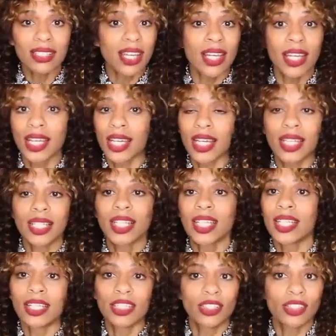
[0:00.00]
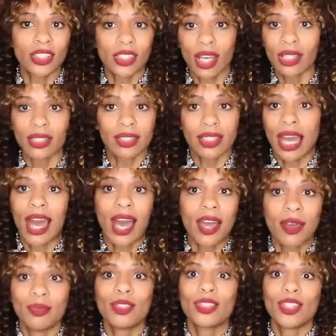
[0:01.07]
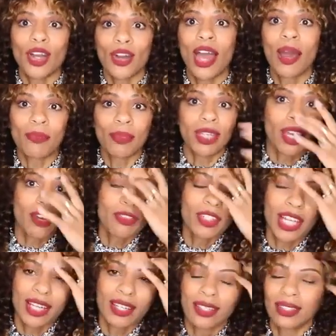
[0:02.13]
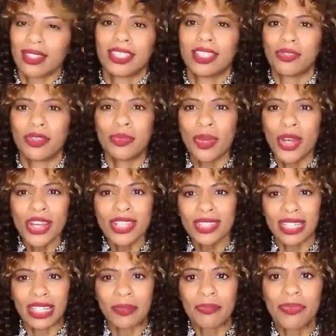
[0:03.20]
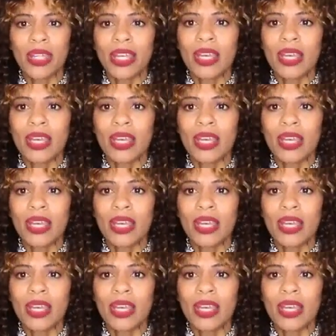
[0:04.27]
Like it is yeah, I'm so happy. I feel like a different person.